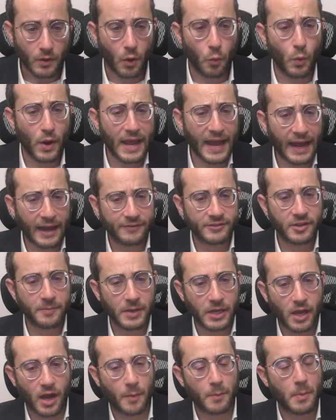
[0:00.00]
We have to
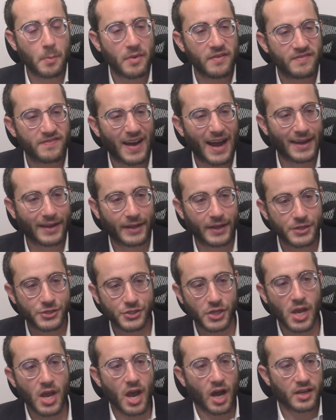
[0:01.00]
become a
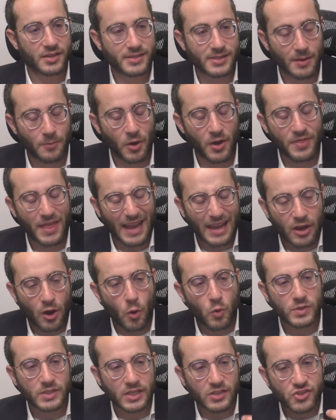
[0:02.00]
mevakesh, a someone that
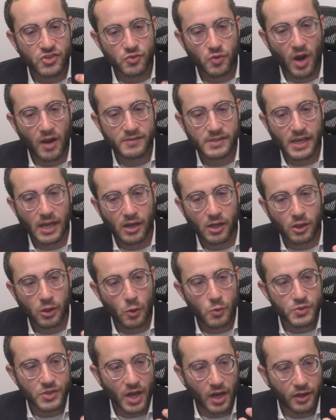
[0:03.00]
goes and strives to get
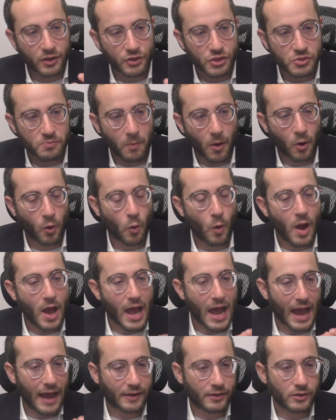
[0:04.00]
close to Hakadosh Baruch Hu
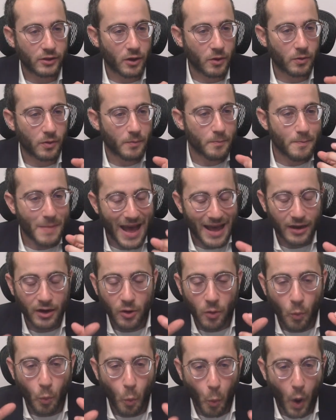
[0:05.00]
at no
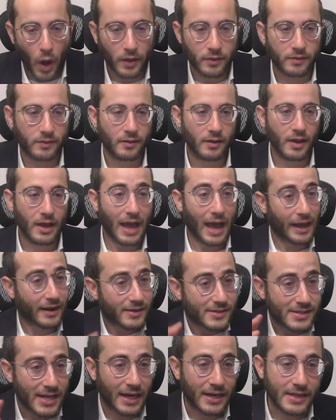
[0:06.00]
matter what. And
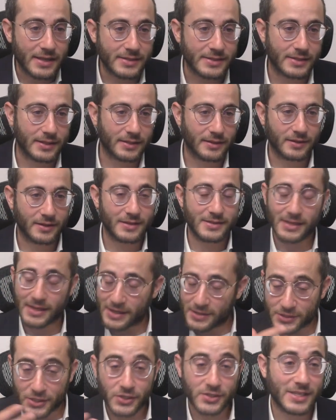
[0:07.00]
it's not easy. It's
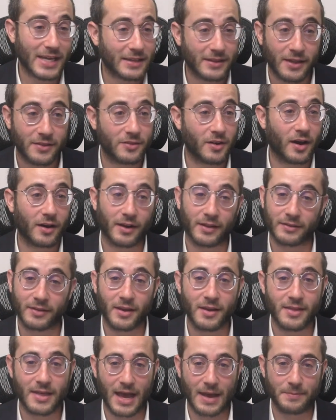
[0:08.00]
easier said than done. I'll tell
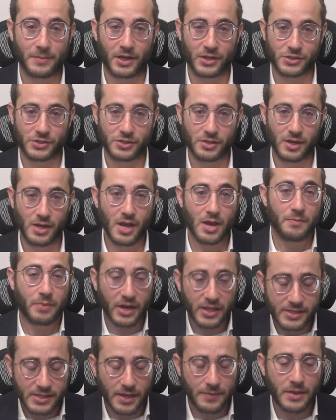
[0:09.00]
you that much. But
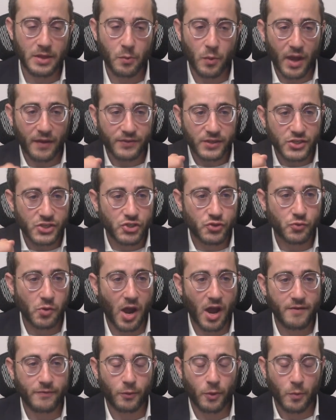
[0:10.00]
it's something we have to
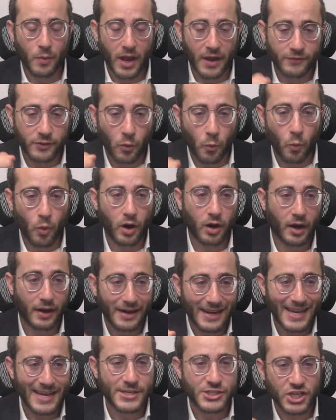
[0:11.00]
strive for, and we have to work on
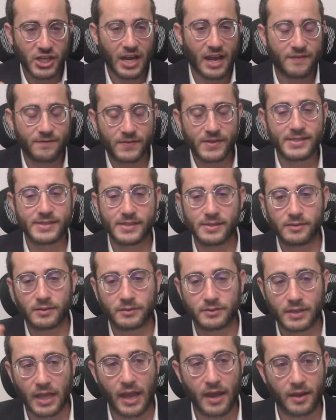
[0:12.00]
each and every
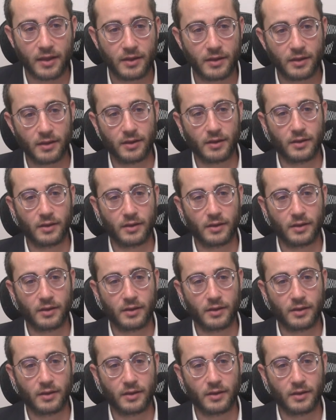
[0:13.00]
single day.